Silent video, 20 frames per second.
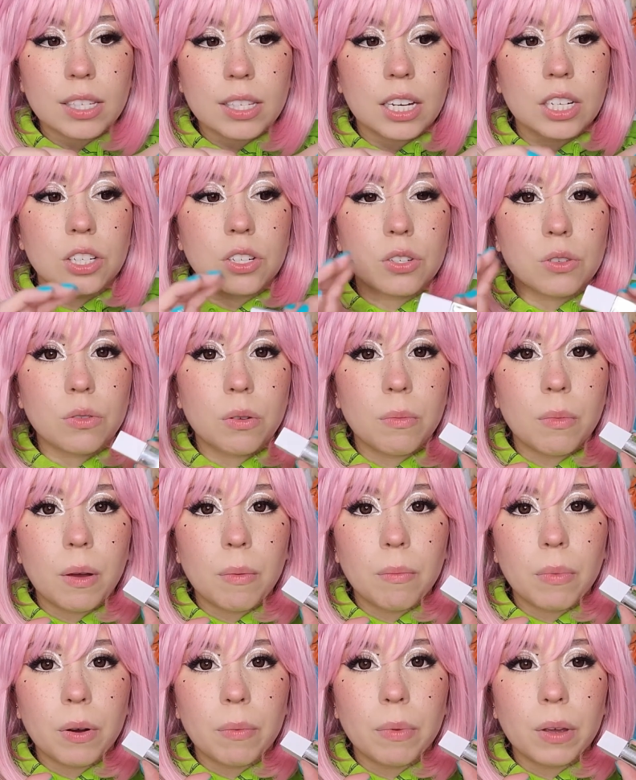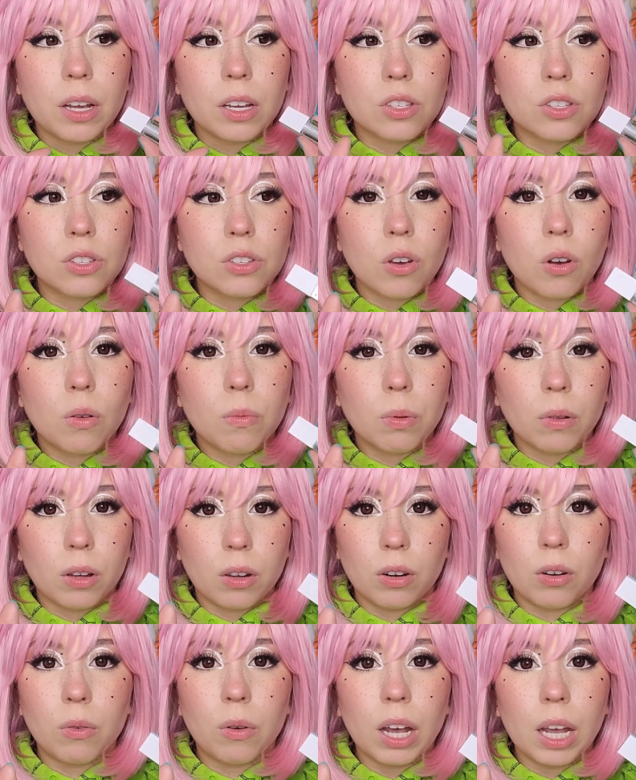I just remember being so
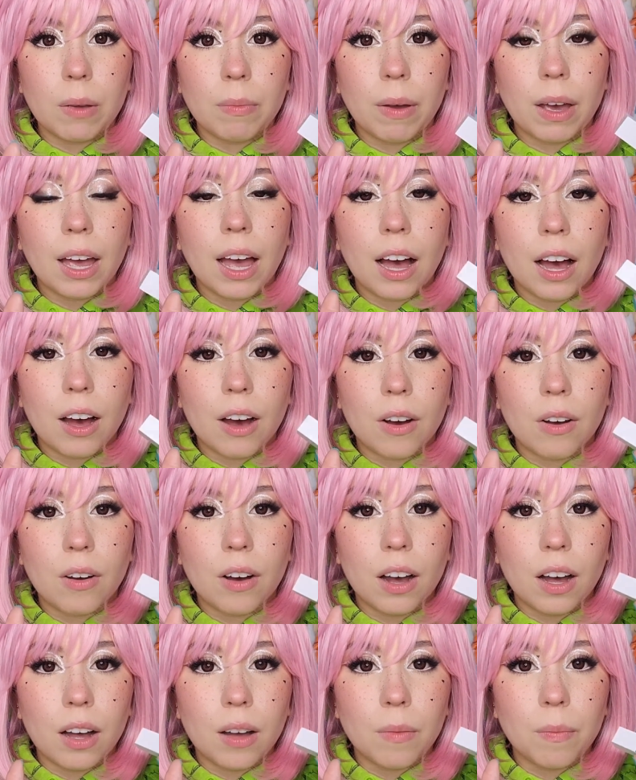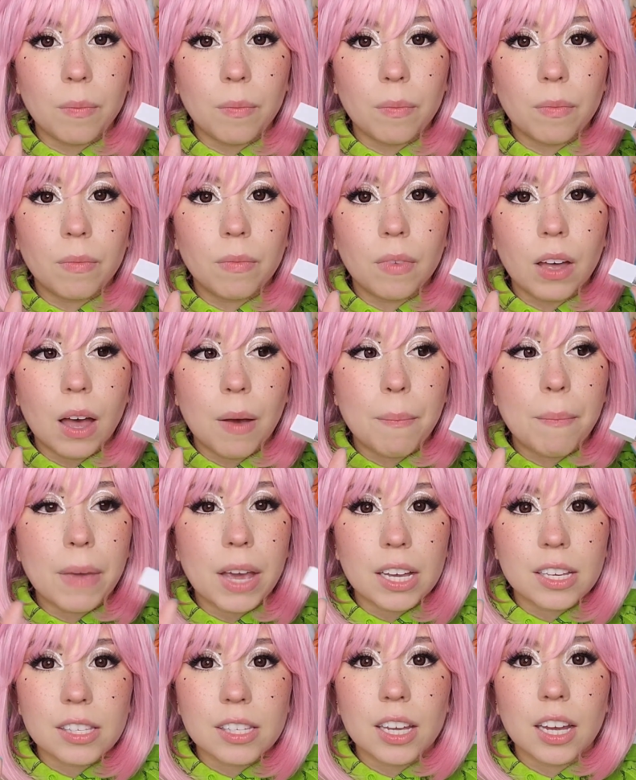blown away by how
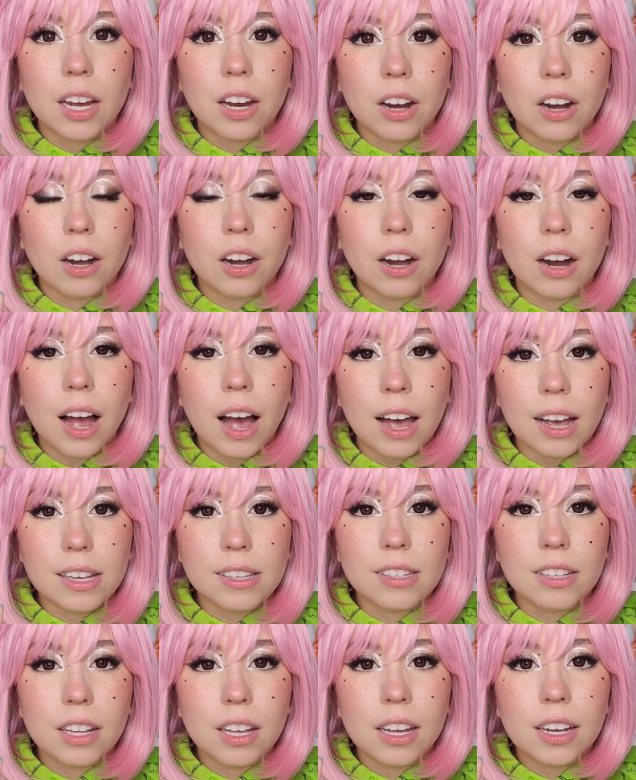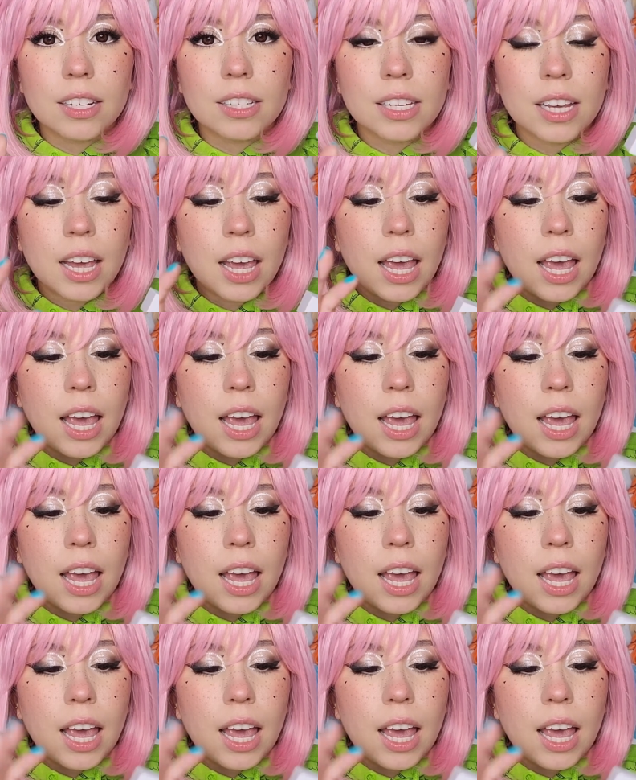amazing her eyes looked.